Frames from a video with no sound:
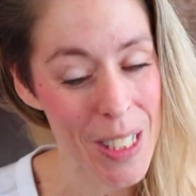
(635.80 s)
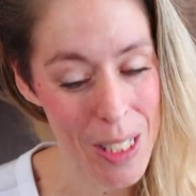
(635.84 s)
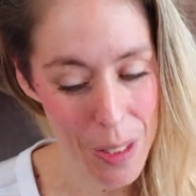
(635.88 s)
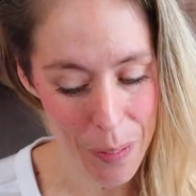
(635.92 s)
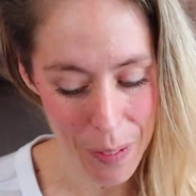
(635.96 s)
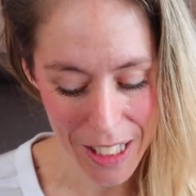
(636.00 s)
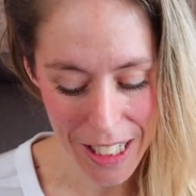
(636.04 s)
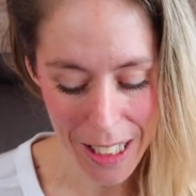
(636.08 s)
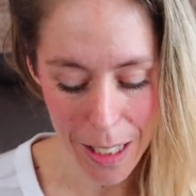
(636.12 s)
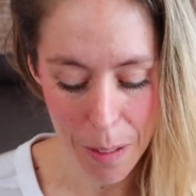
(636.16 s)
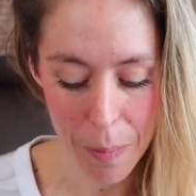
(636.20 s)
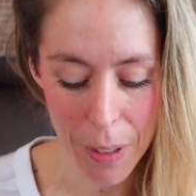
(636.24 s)

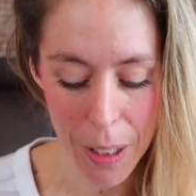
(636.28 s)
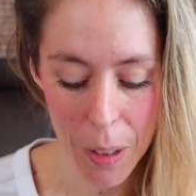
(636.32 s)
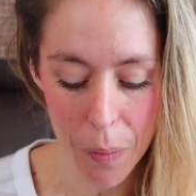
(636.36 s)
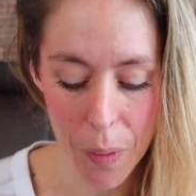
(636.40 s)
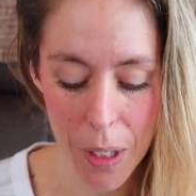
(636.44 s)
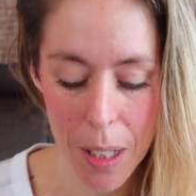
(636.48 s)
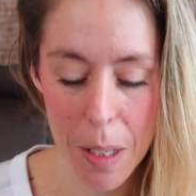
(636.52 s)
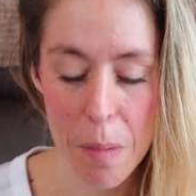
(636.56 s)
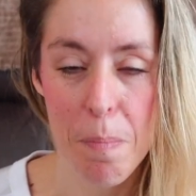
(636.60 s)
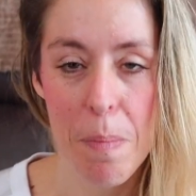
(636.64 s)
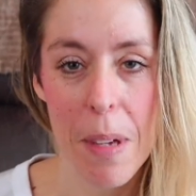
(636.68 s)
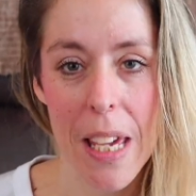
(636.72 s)
We did a big
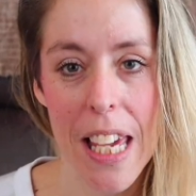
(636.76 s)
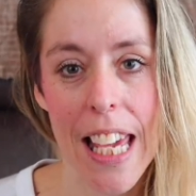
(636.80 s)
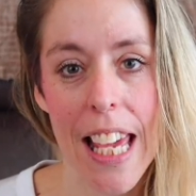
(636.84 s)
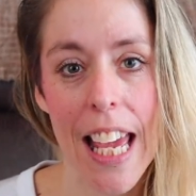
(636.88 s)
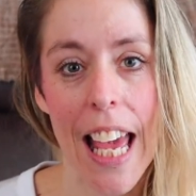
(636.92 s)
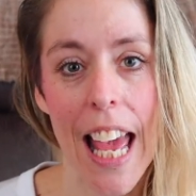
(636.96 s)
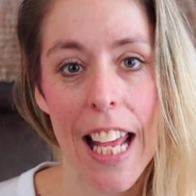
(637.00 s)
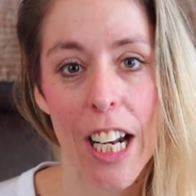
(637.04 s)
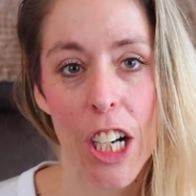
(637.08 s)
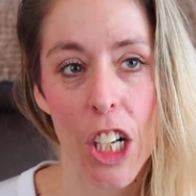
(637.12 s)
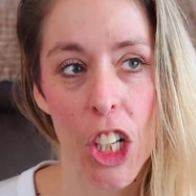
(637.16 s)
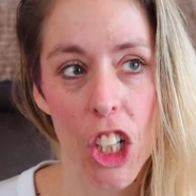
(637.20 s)
one, me
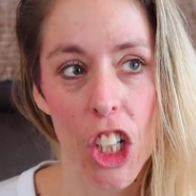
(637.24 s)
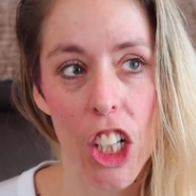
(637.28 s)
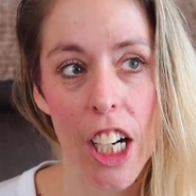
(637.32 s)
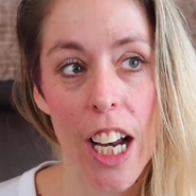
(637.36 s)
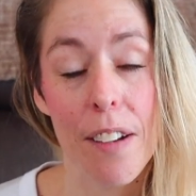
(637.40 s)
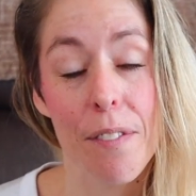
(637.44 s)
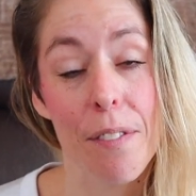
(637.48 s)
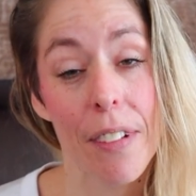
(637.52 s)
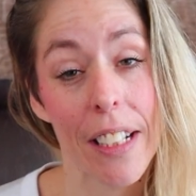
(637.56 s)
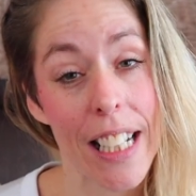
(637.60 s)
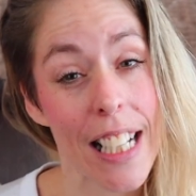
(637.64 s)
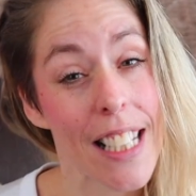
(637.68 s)
and her
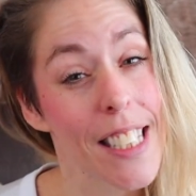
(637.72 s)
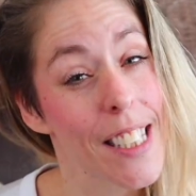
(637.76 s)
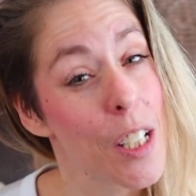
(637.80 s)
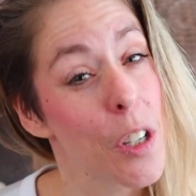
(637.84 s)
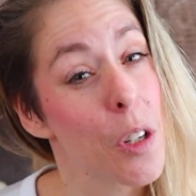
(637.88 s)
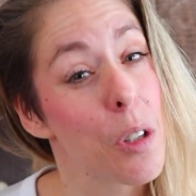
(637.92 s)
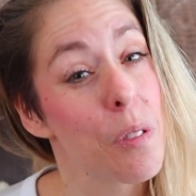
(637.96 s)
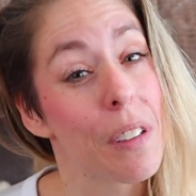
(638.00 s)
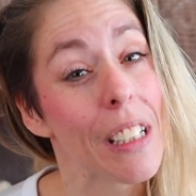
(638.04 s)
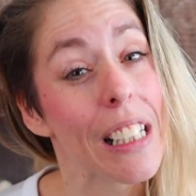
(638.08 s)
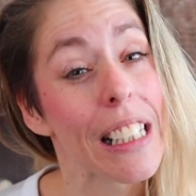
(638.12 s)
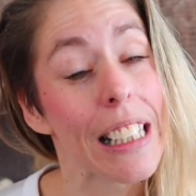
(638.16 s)
and Vanessa
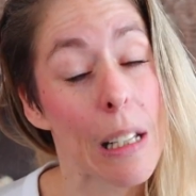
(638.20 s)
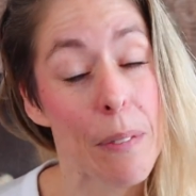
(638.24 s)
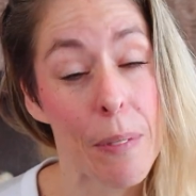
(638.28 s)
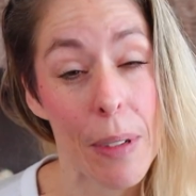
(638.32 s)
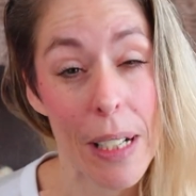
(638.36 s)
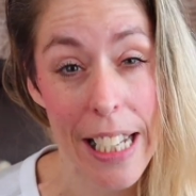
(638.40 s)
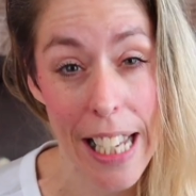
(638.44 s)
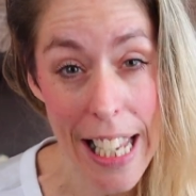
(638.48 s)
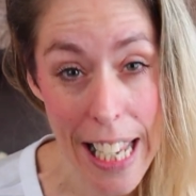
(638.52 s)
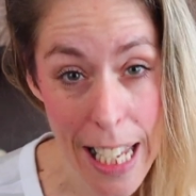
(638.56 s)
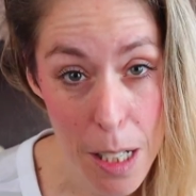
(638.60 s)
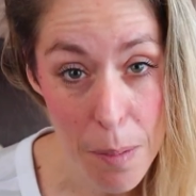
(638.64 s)
over at
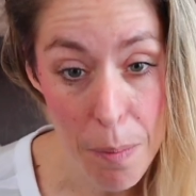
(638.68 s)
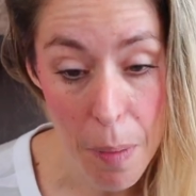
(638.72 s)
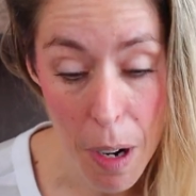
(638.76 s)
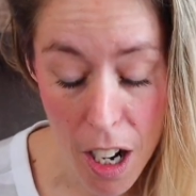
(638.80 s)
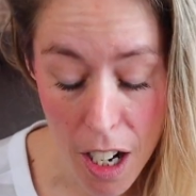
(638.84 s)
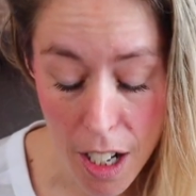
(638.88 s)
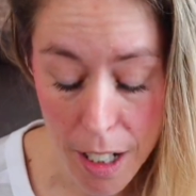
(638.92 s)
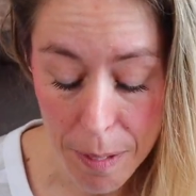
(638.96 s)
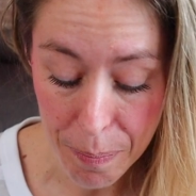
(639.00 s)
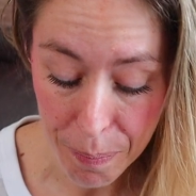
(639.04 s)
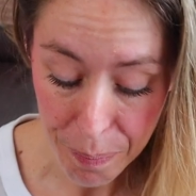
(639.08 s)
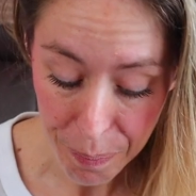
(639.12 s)
Lemonade
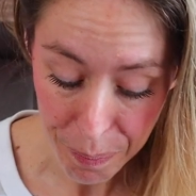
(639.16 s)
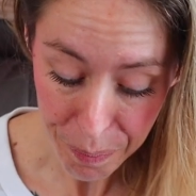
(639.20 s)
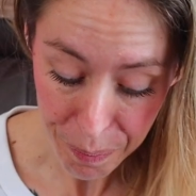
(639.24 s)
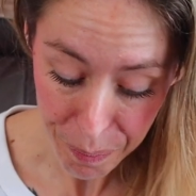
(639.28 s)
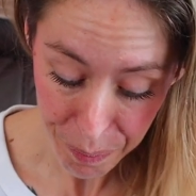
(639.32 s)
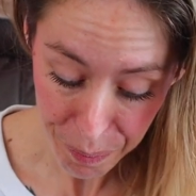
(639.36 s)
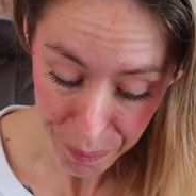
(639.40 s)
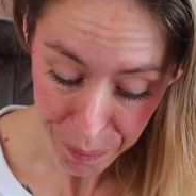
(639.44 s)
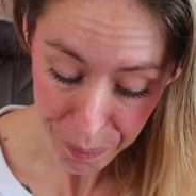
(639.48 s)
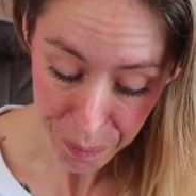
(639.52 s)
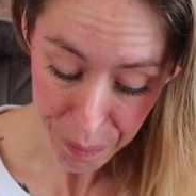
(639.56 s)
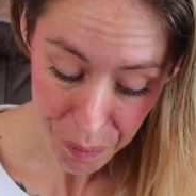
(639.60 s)
Mom,
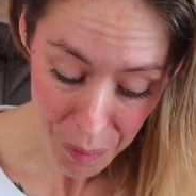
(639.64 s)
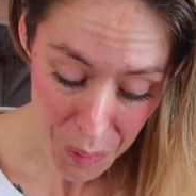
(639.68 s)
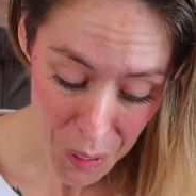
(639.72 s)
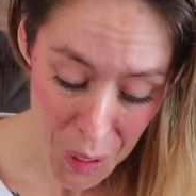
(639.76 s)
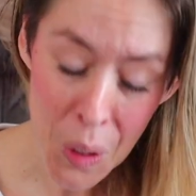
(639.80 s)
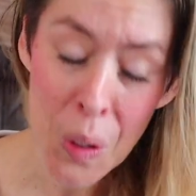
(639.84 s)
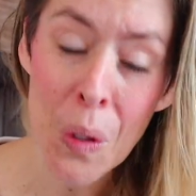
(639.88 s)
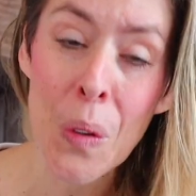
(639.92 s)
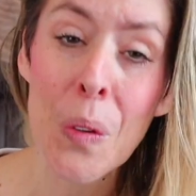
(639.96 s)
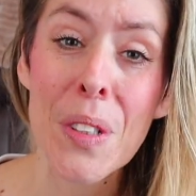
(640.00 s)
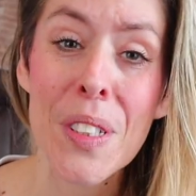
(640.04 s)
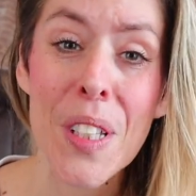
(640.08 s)

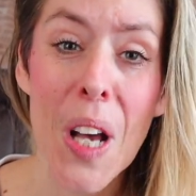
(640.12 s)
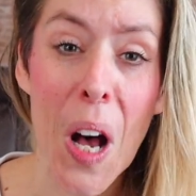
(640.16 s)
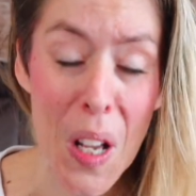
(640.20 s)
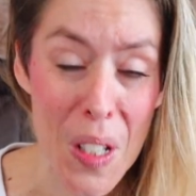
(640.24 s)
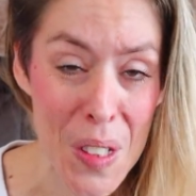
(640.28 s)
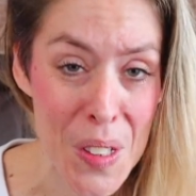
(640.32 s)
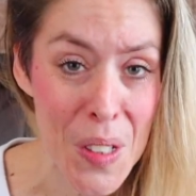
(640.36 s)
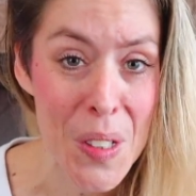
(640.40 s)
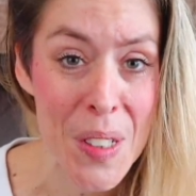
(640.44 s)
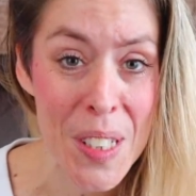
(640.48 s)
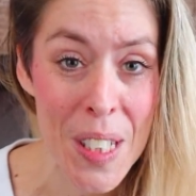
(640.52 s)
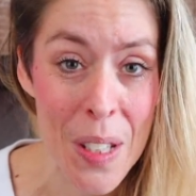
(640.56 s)
who is
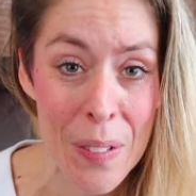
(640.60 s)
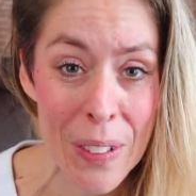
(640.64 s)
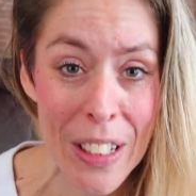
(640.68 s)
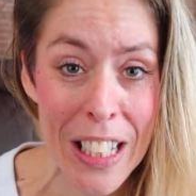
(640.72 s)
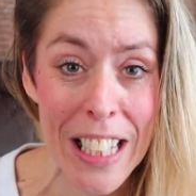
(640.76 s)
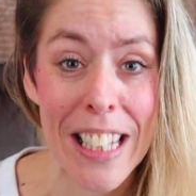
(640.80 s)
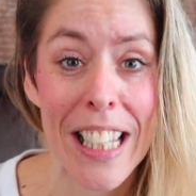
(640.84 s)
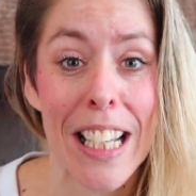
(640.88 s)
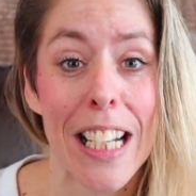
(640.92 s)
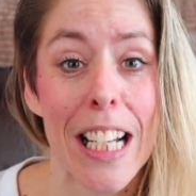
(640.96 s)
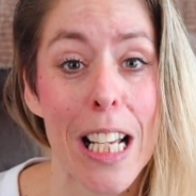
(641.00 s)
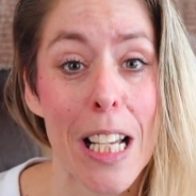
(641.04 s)
also somebody
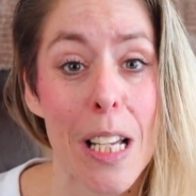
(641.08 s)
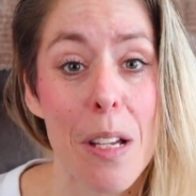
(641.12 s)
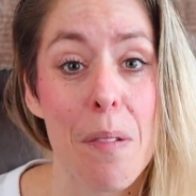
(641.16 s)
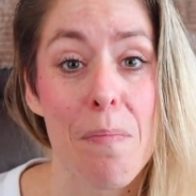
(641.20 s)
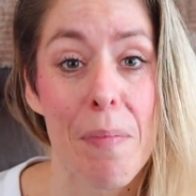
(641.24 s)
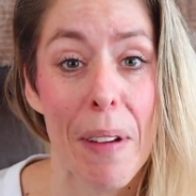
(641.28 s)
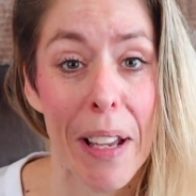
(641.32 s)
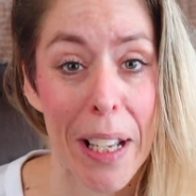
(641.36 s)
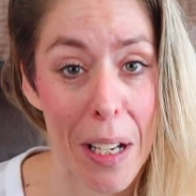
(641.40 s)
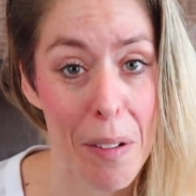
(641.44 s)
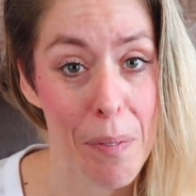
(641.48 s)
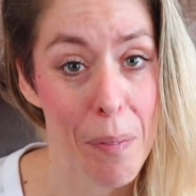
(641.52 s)
that I am
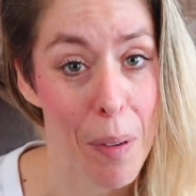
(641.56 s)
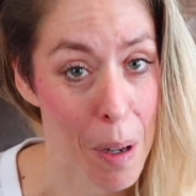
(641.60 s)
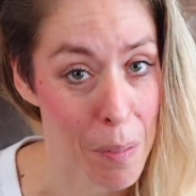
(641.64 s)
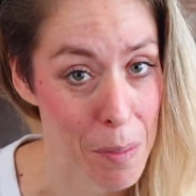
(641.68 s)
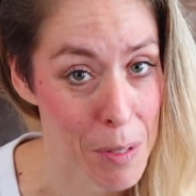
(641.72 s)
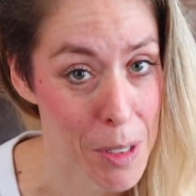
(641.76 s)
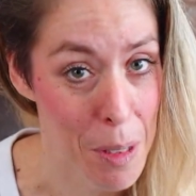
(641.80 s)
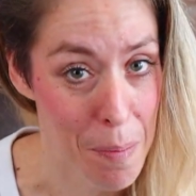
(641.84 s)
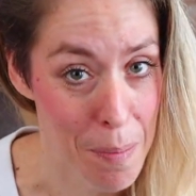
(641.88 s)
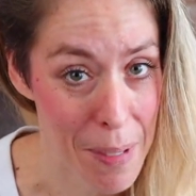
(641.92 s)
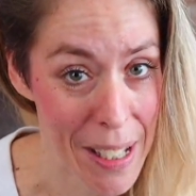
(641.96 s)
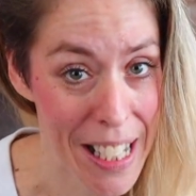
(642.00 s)
mega
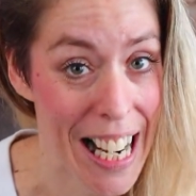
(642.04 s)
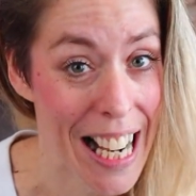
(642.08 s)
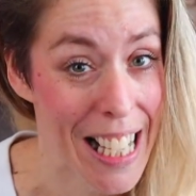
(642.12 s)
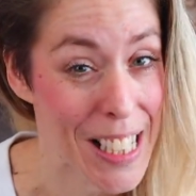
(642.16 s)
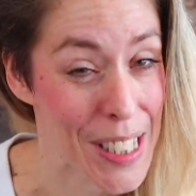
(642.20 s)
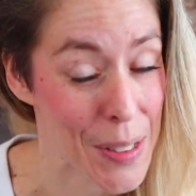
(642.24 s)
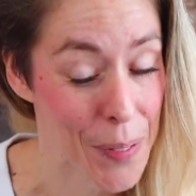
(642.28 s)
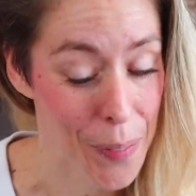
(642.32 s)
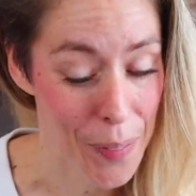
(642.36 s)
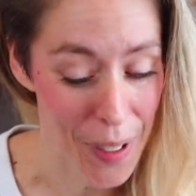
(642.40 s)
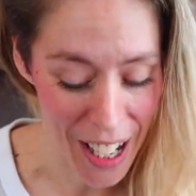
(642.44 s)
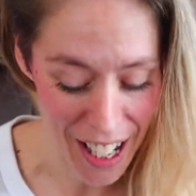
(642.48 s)
pumped to meet
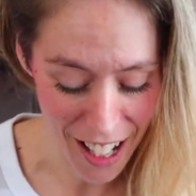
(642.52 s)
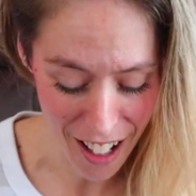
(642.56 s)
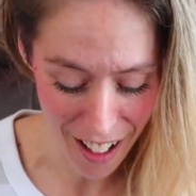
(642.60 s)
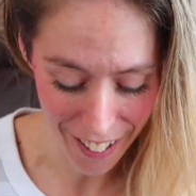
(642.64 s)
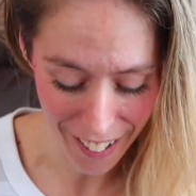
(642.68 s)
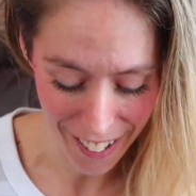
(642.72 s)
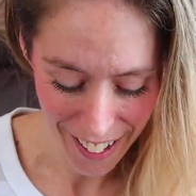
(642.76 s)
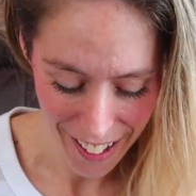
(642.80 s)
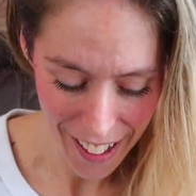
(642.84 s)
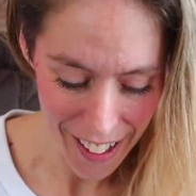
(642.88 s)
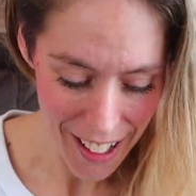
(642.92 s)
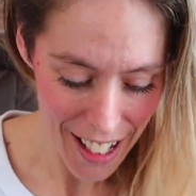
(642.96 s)
as well.
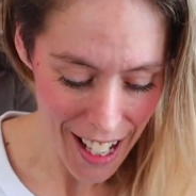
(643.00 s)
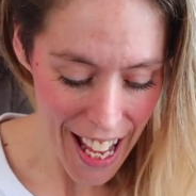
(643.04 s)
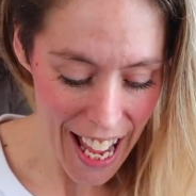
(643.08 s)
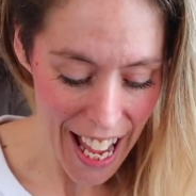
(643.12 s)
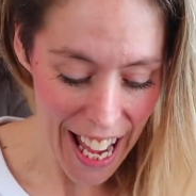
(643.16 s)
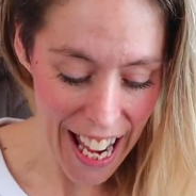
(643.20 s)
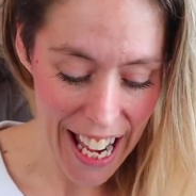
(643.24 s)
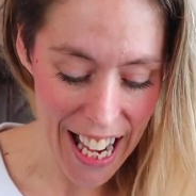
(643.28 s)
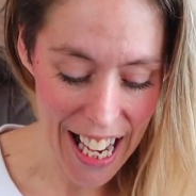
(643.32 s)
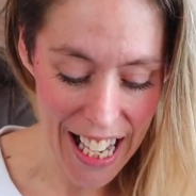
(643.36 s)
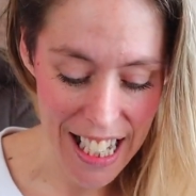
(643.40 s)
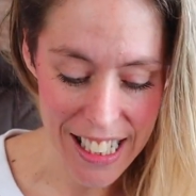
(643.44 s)

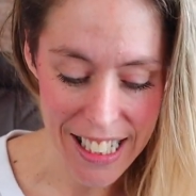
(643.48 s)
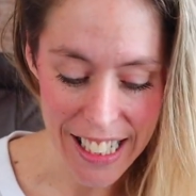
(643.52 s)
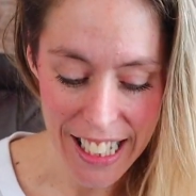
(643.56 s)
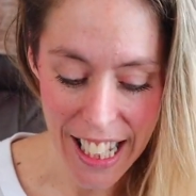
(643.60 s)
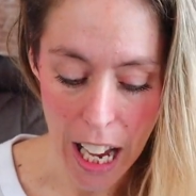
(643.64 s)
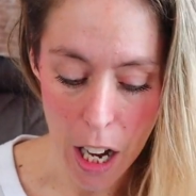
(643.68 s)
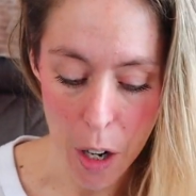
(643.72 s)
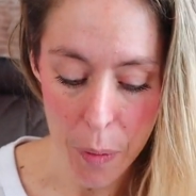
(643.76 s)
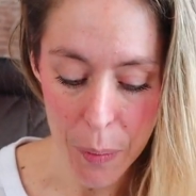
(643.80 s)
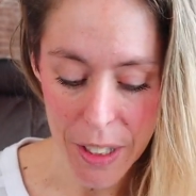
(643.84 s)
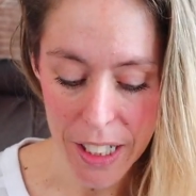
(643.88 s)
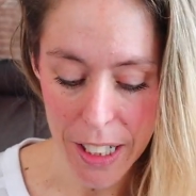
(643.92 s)
And
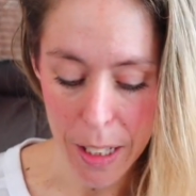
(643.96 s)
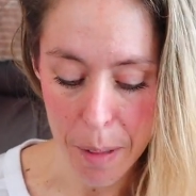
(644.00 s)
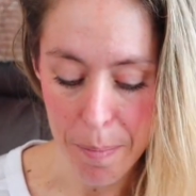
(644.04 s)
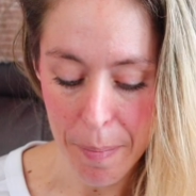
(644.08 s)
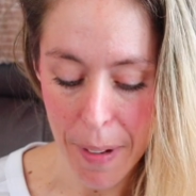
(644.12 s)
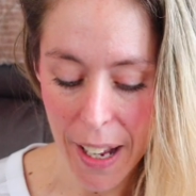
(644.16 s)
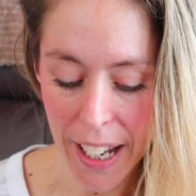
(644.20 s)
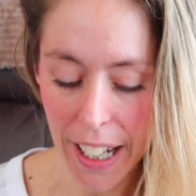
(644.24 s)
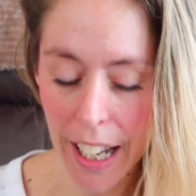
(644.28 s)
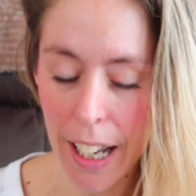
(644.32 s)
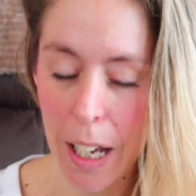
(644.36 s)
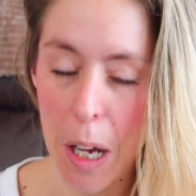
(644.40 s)
yeah, we did
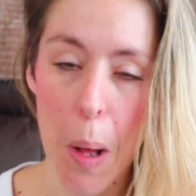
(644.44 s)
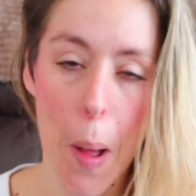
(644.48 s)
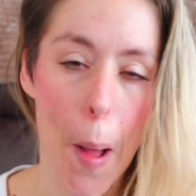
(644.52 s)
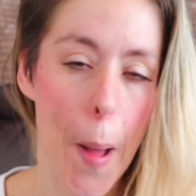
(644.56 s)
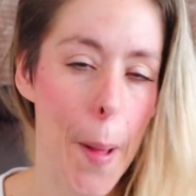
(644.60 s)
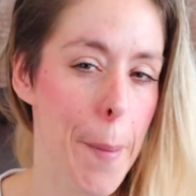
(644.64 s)
a